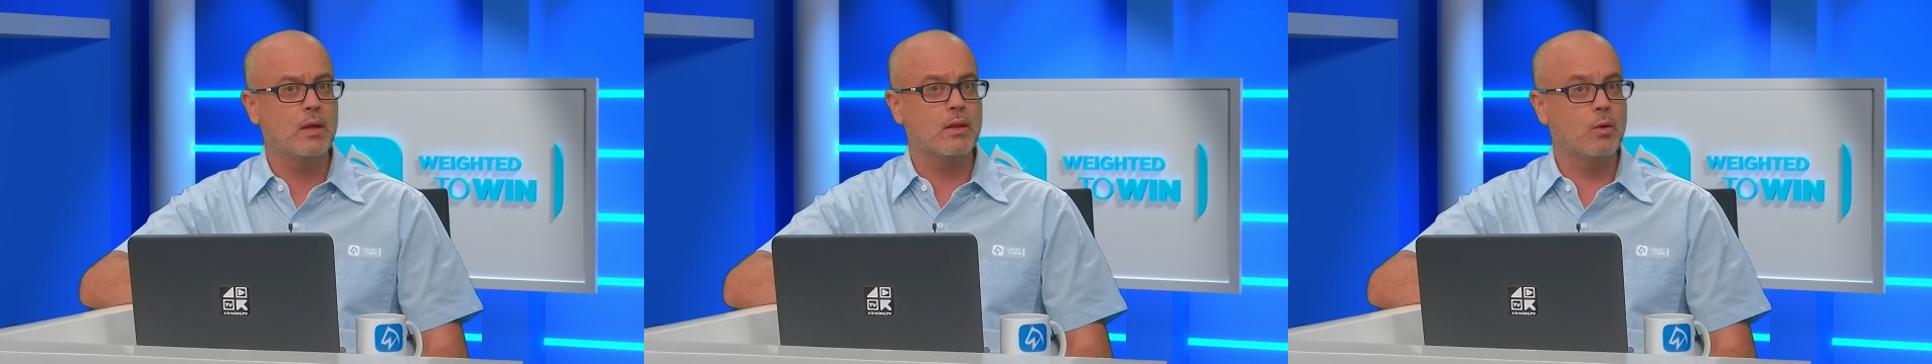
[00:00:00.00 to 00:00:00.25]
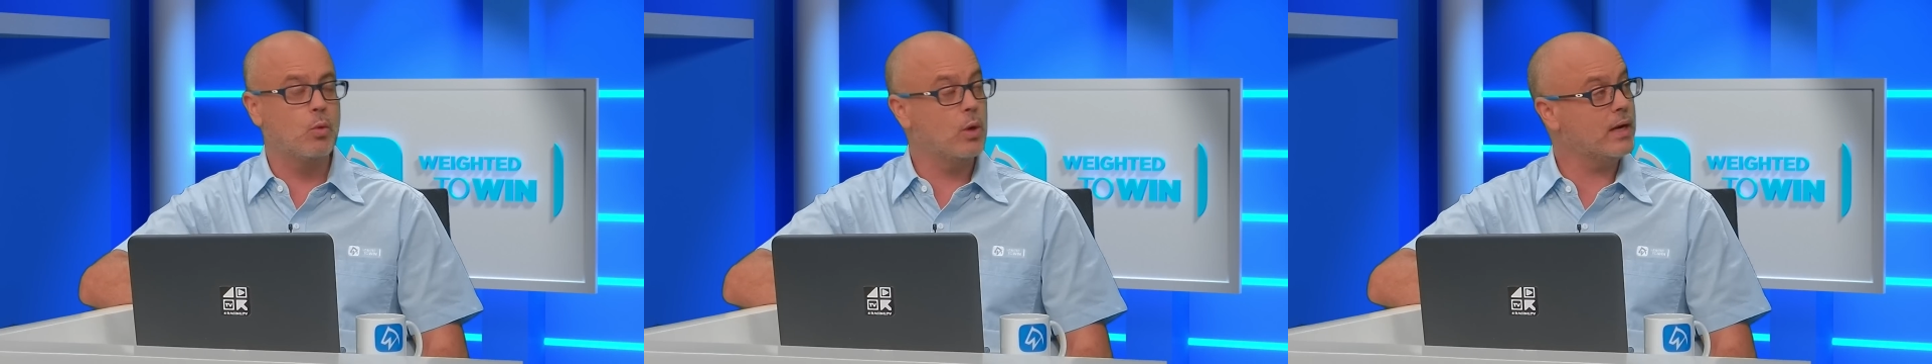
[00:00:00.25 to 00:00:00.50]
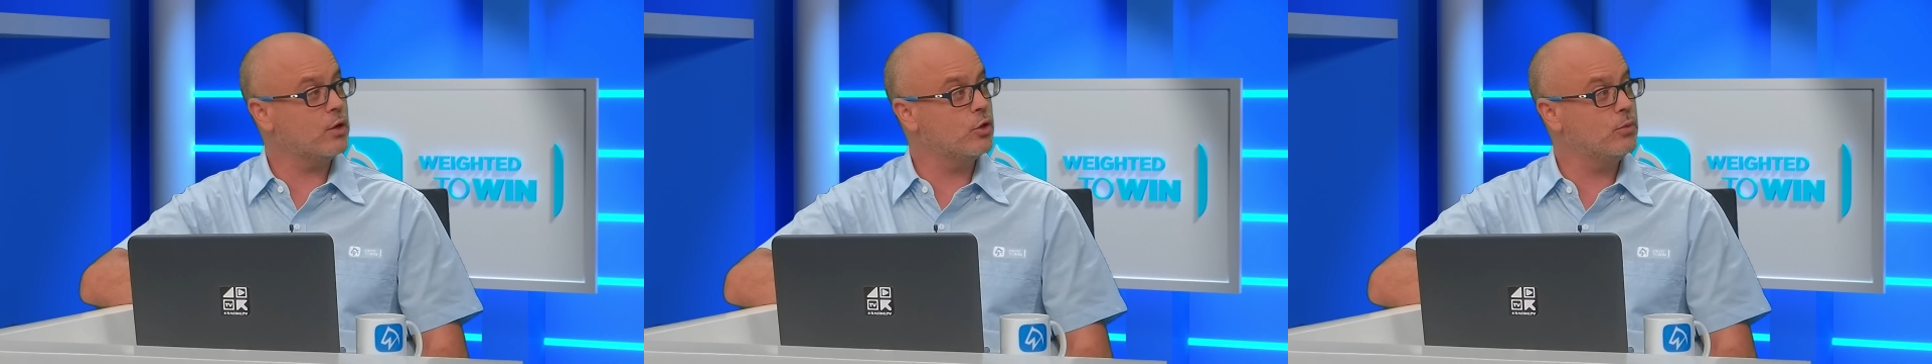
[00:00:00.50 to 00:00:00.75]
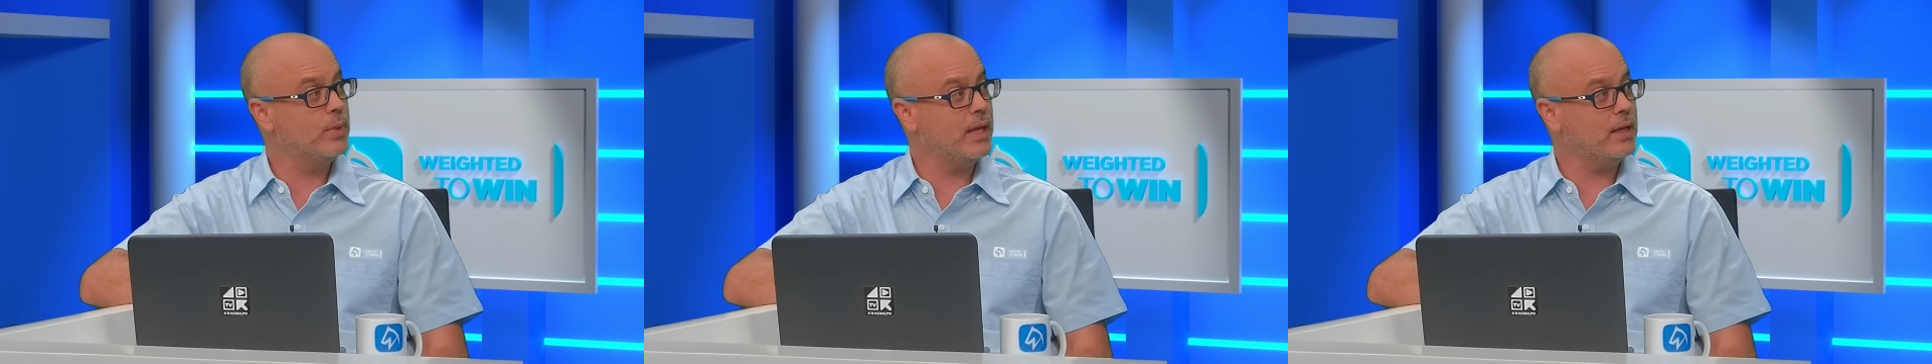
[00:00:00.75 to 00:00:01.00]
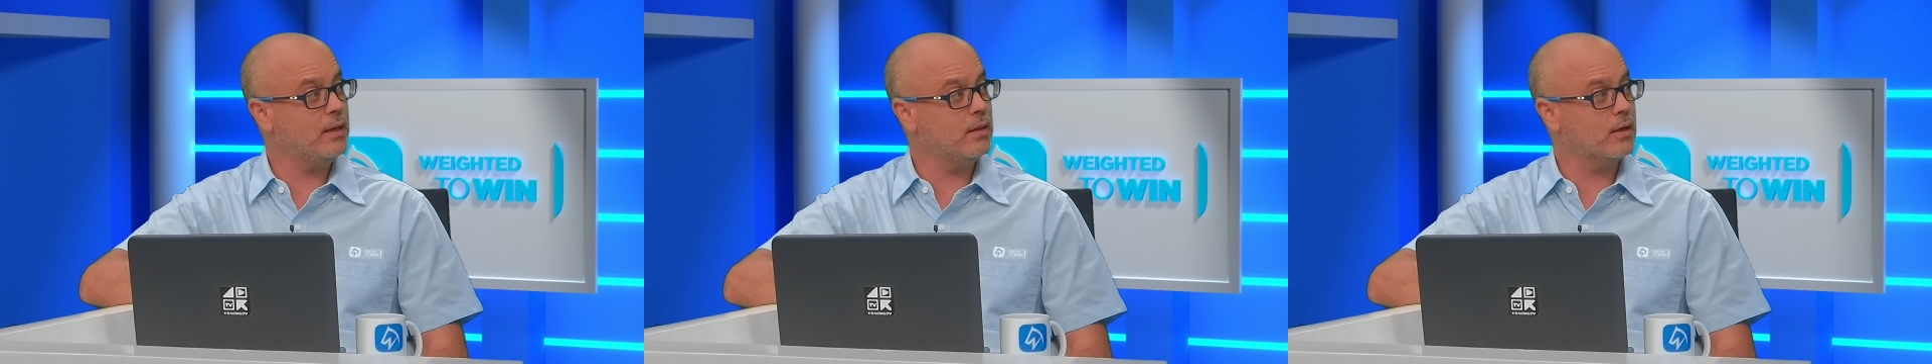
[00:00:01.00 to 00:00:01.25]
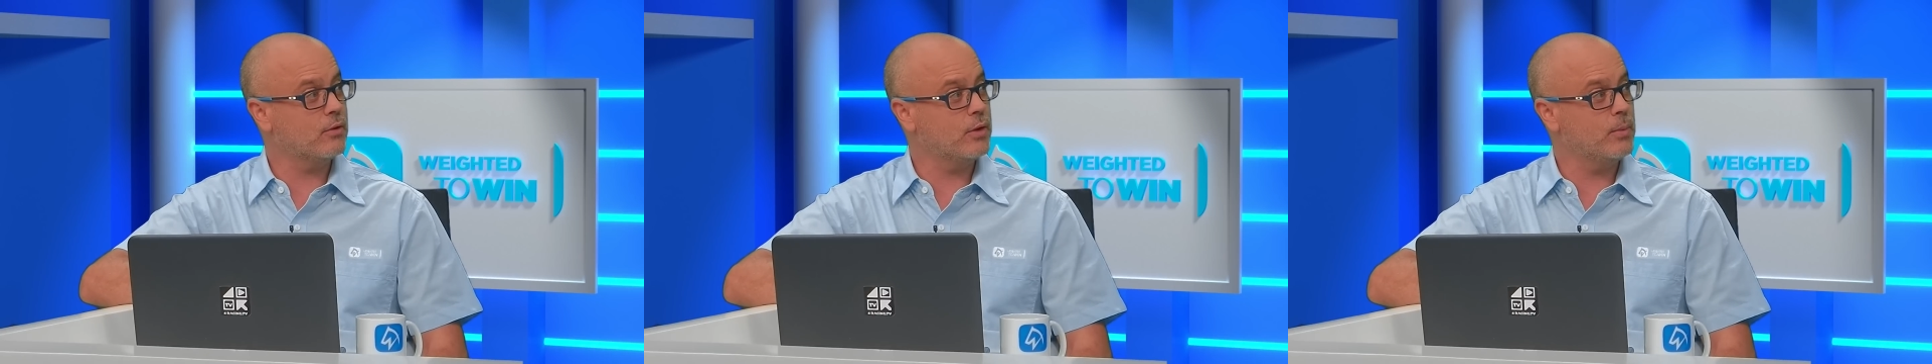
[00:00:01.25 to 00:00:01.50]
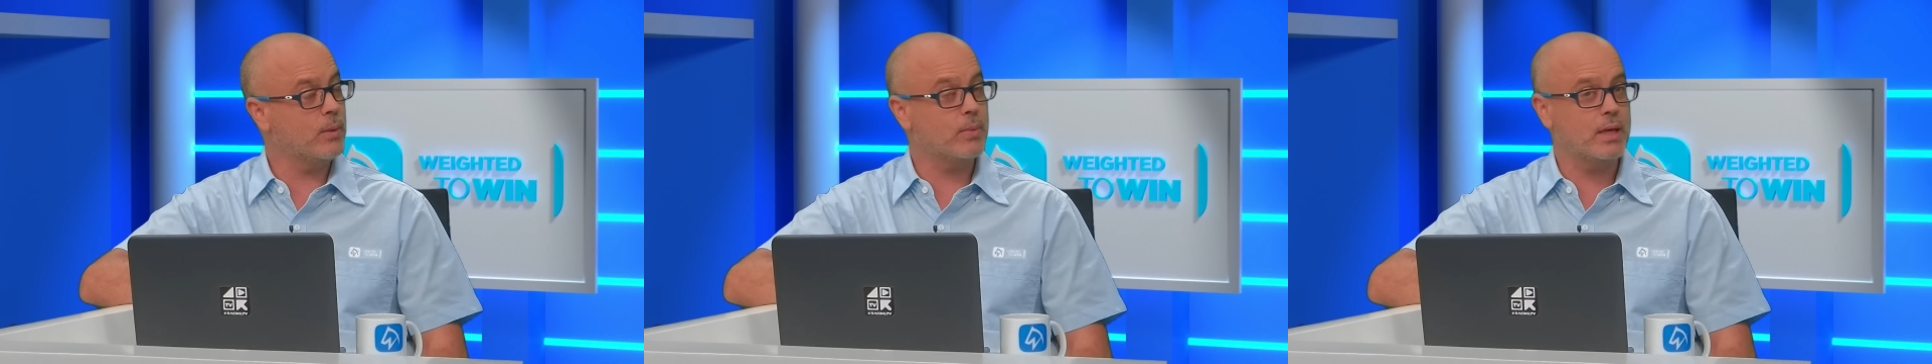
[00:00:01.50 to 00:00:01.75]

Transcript: The winner could be anything. Remember,